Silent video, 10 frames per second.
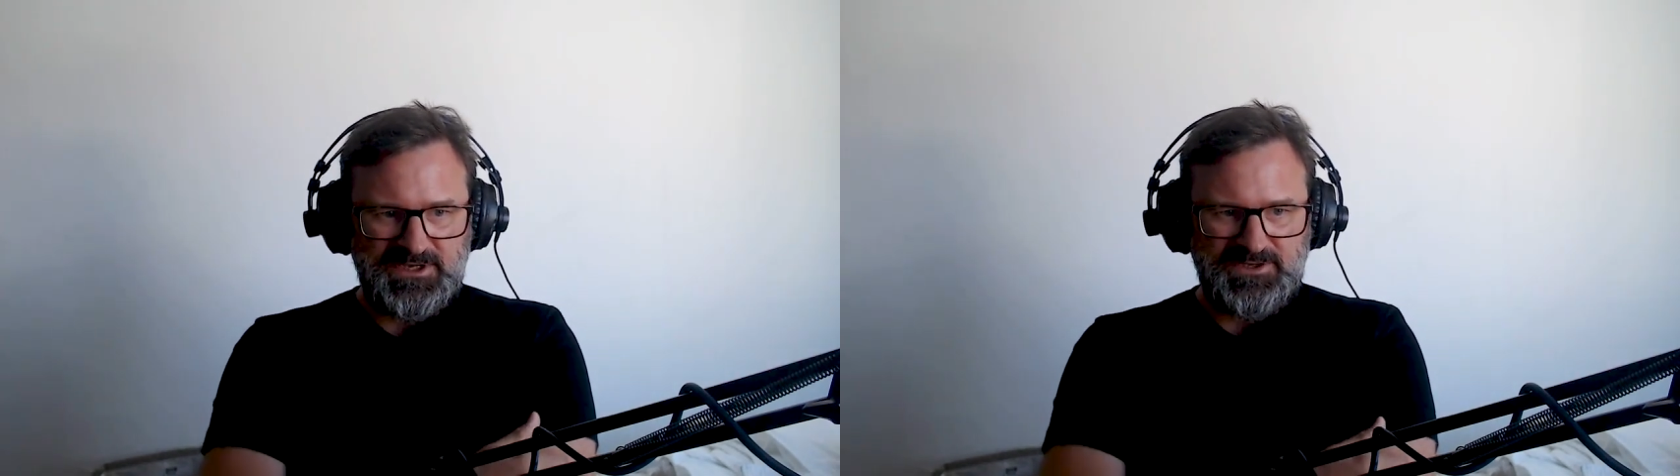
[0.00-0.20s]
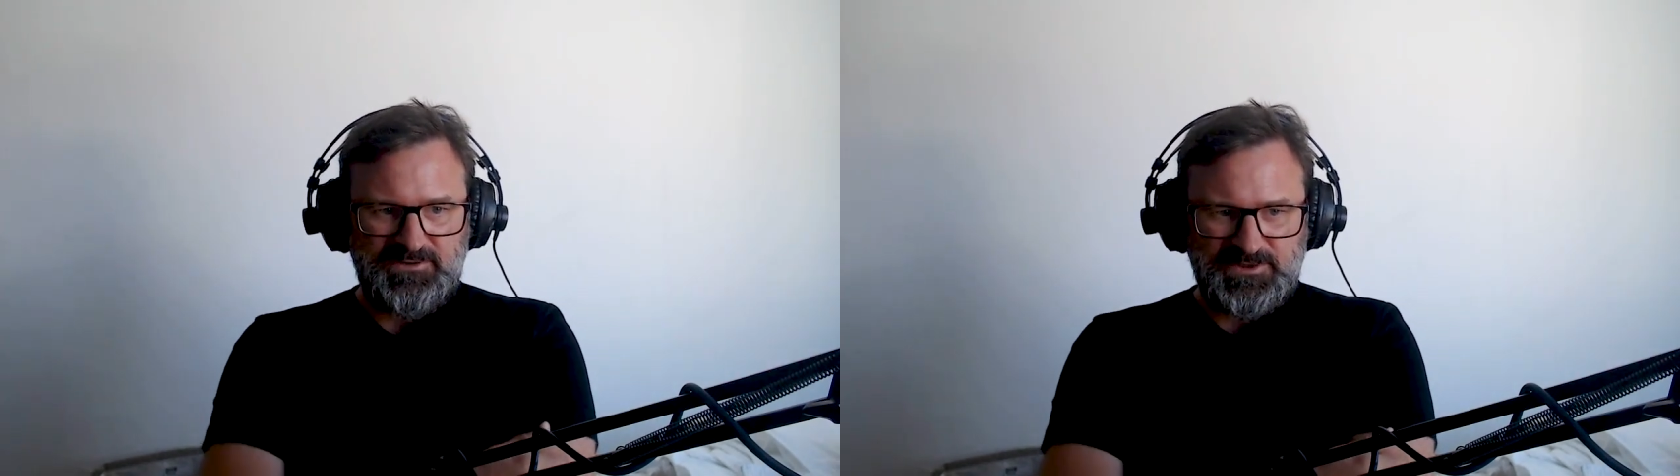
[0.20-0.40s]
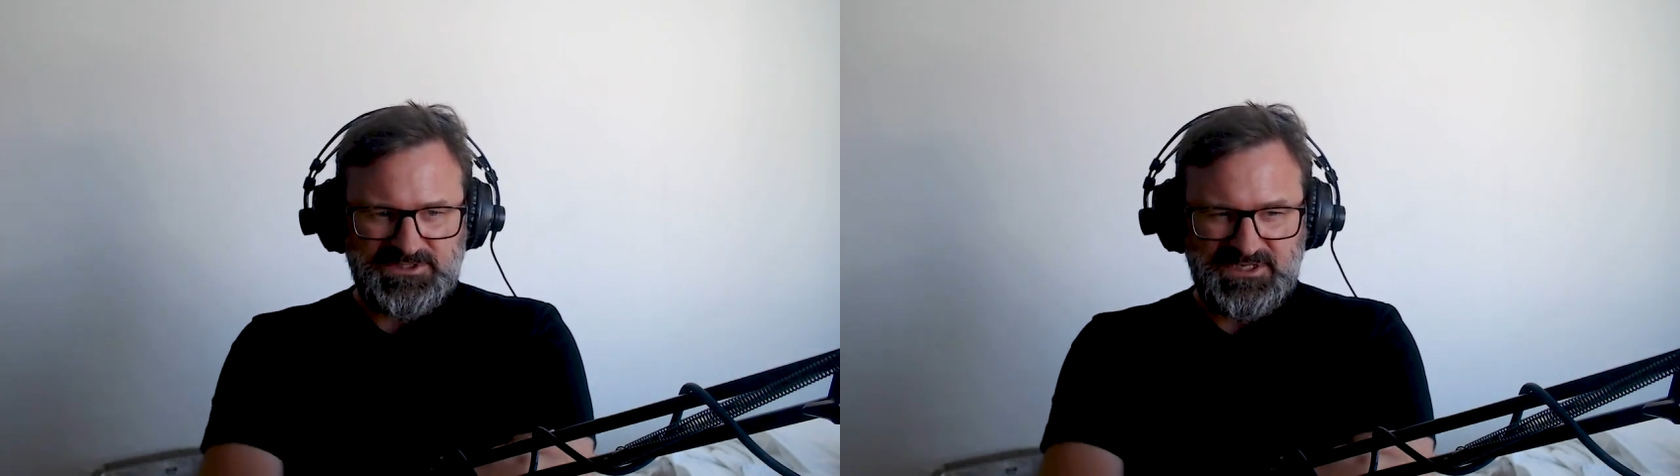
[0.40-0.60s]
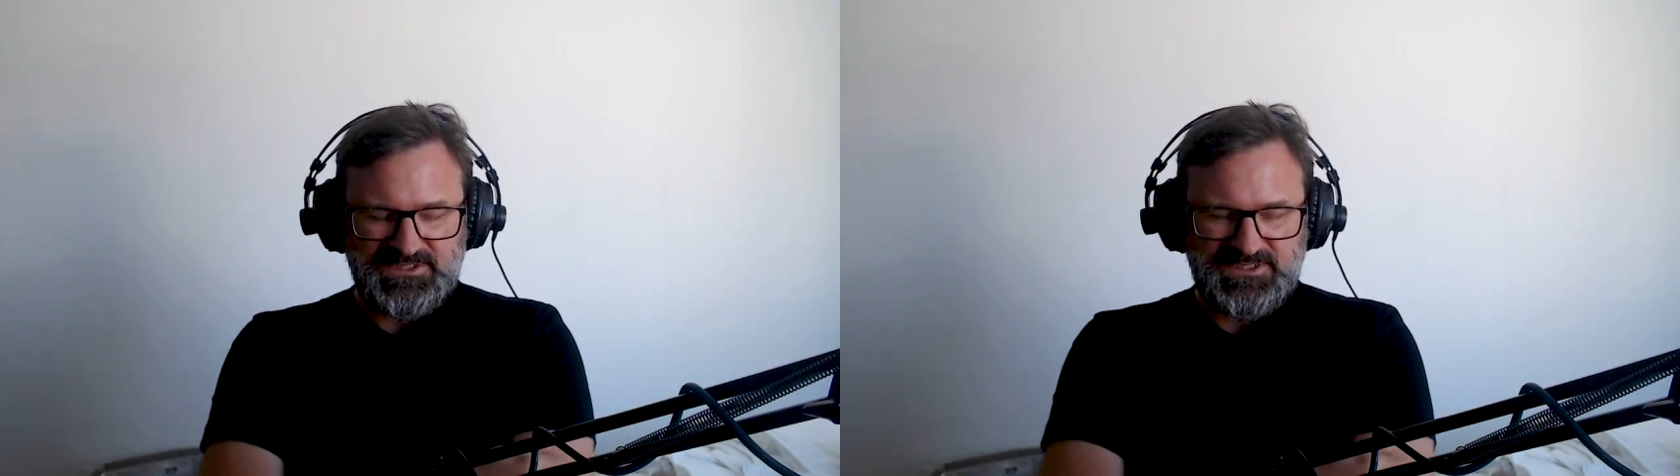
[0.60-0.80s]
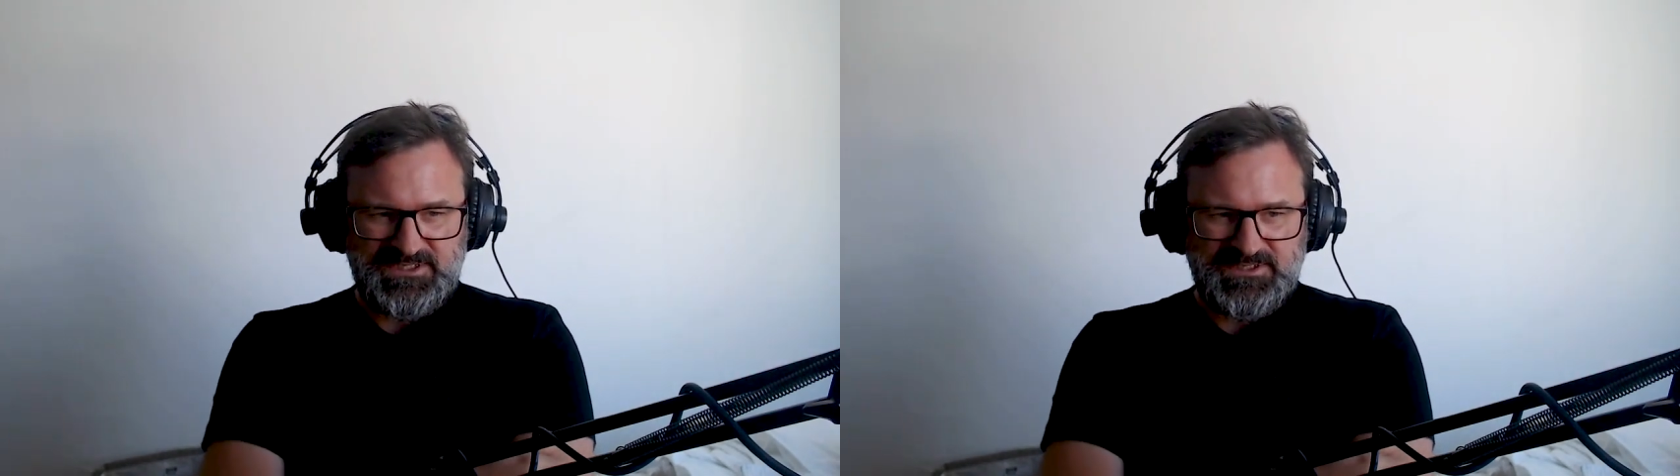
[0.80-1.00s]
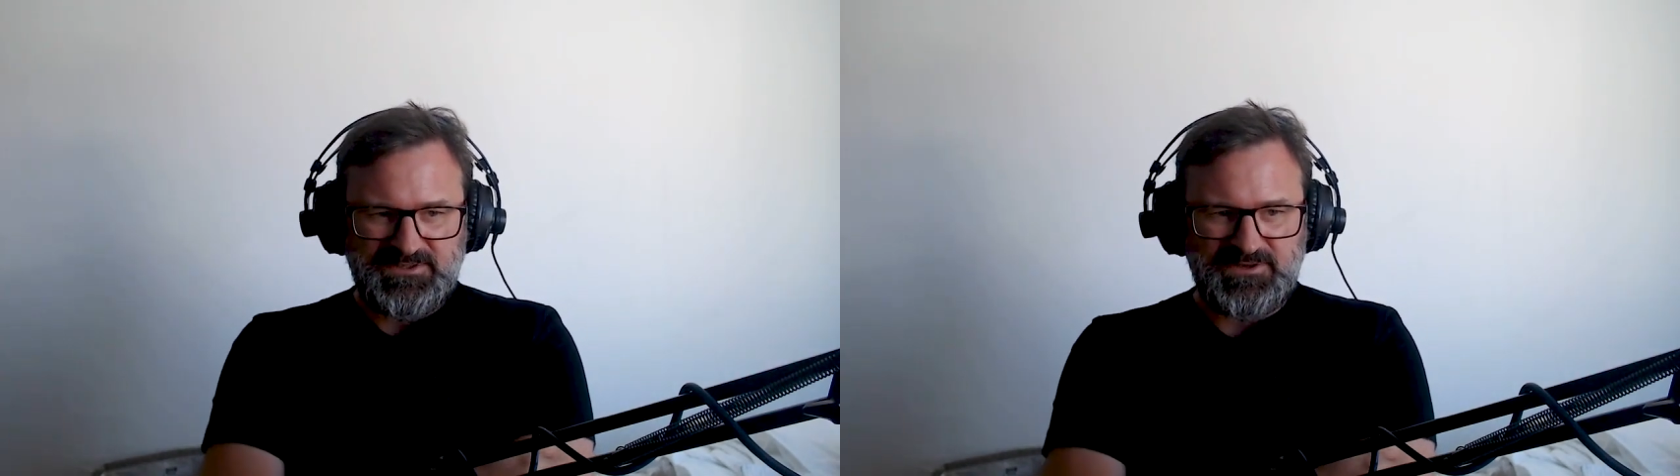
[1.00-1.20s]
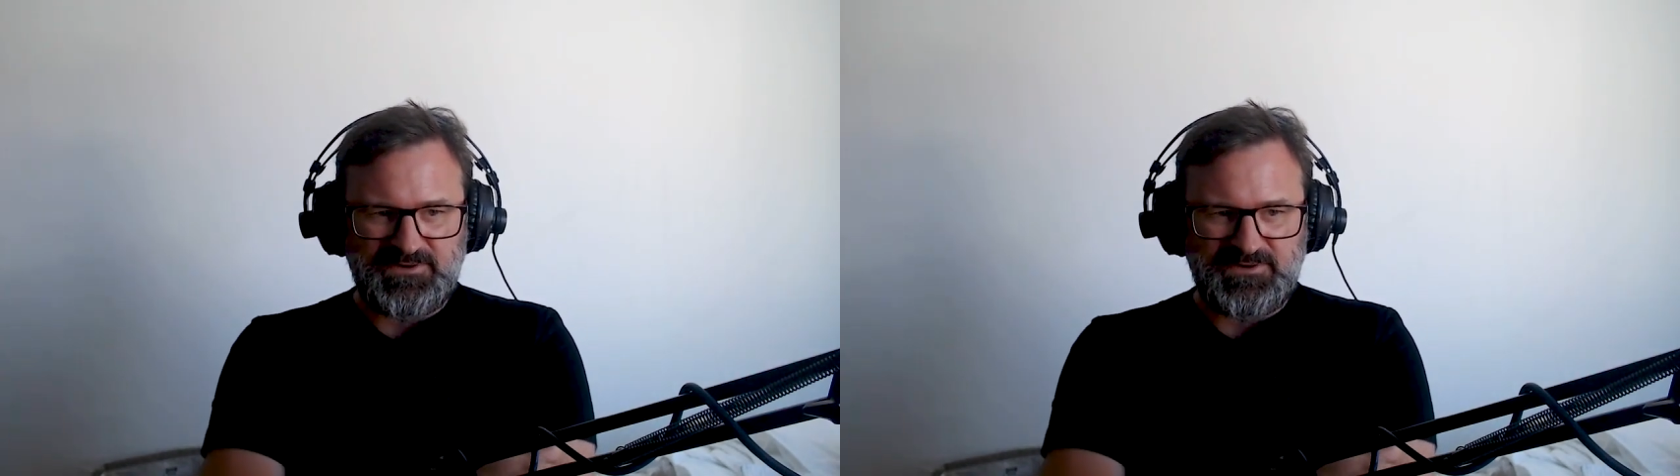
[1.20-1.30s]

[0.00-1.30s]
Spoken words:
Can you possess it?